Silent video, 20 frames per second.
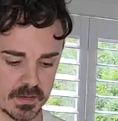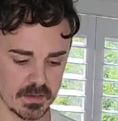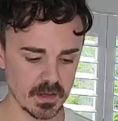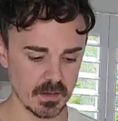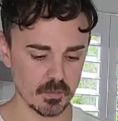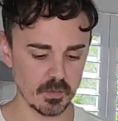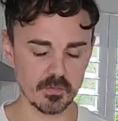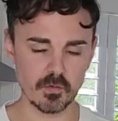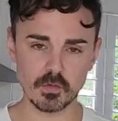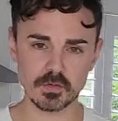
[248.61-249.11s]
And
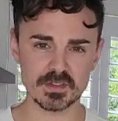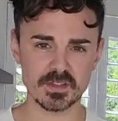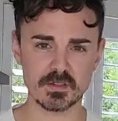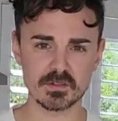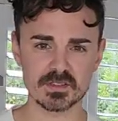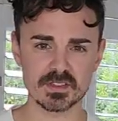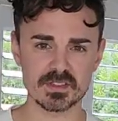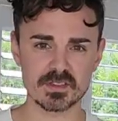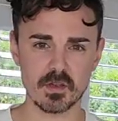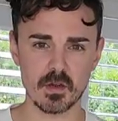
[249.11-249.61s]
then we've also
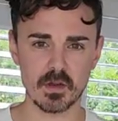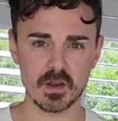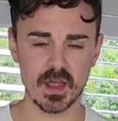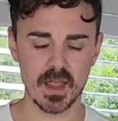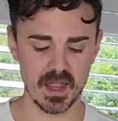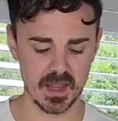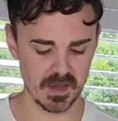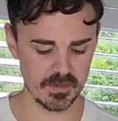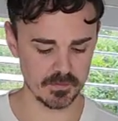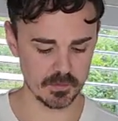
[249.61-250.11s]
just got
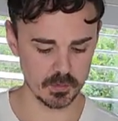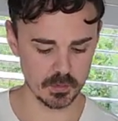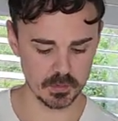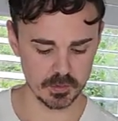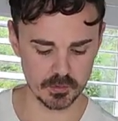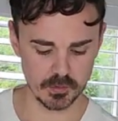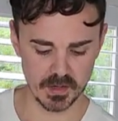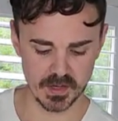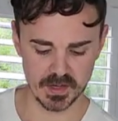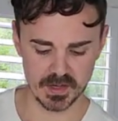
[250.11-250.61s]
a handful of
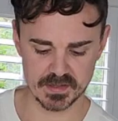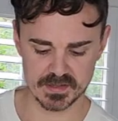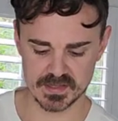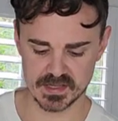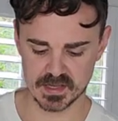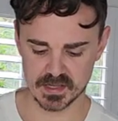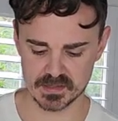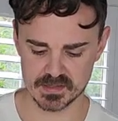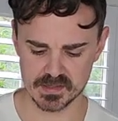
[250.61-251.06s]
ingredients here.